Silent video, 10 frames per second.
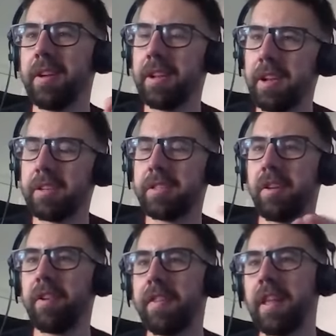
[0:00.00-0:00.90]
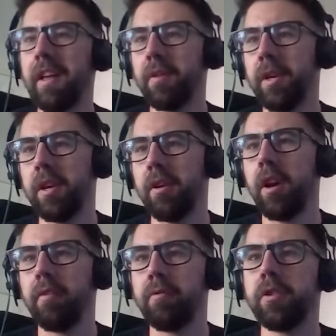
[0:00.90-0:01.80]
and, and stuff like that, that we can
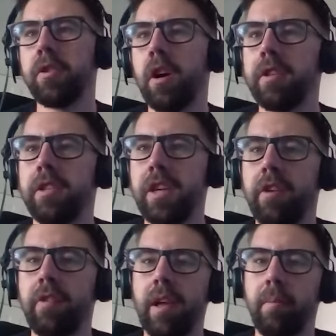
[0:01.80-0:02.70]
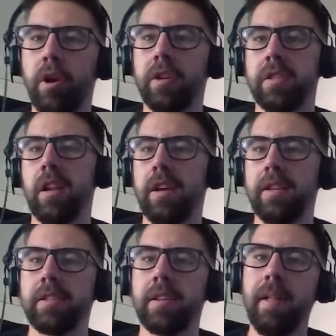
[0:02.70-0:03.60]
kind of start to generate a
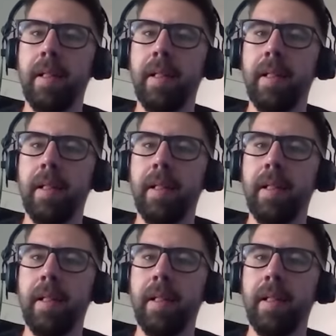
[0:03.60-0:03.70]
personalized